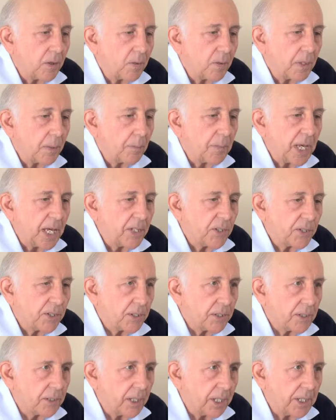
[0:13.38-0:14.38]
Well,
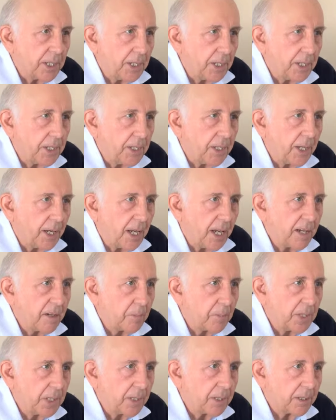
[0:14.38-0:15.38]
basically,
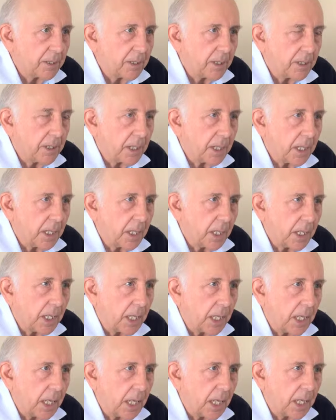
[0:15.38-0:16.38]
I've been
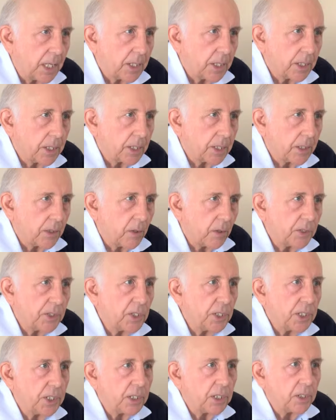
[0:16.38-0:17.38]
on
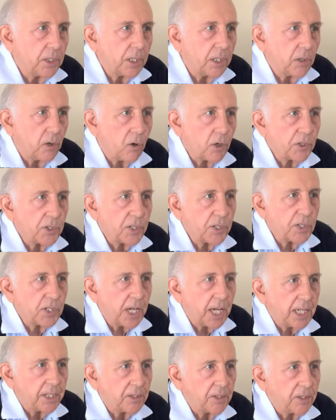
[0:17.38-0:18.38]
the Hort
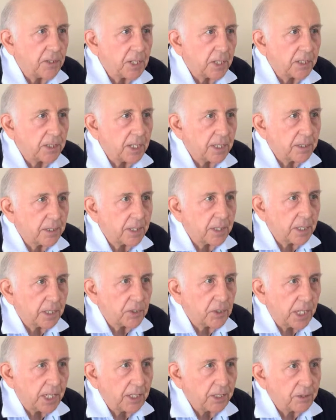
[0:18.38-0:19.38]
Society
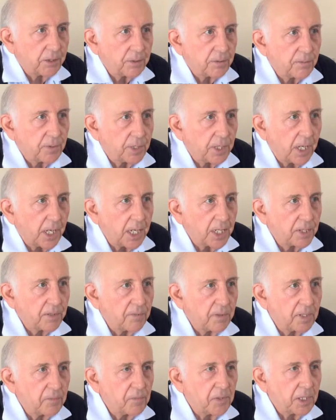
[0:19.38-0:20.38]
executive for the last
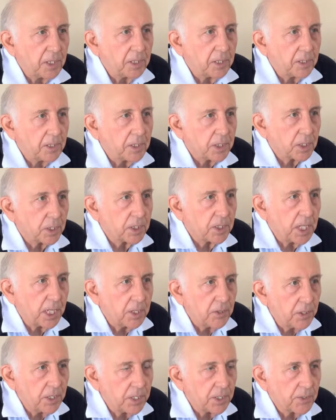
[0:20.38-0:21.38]
15 years,
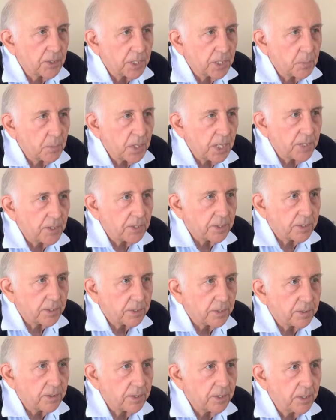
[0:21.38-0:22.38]
10 years as
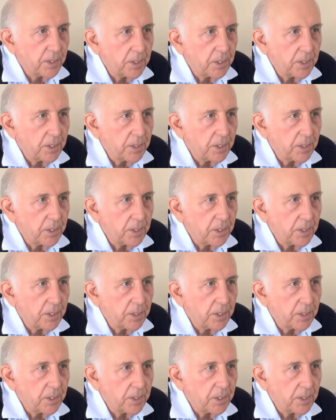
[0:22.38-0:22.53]
president.